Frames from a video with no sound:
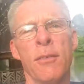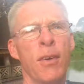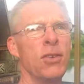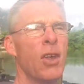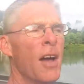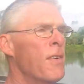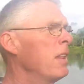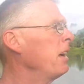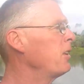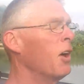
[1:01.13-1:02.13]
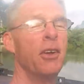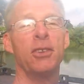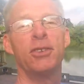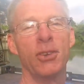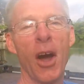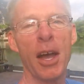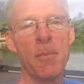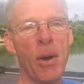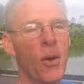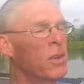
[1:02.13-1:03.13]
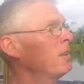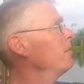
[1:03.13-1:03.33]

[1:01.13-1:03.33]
First off, I'd like to talk about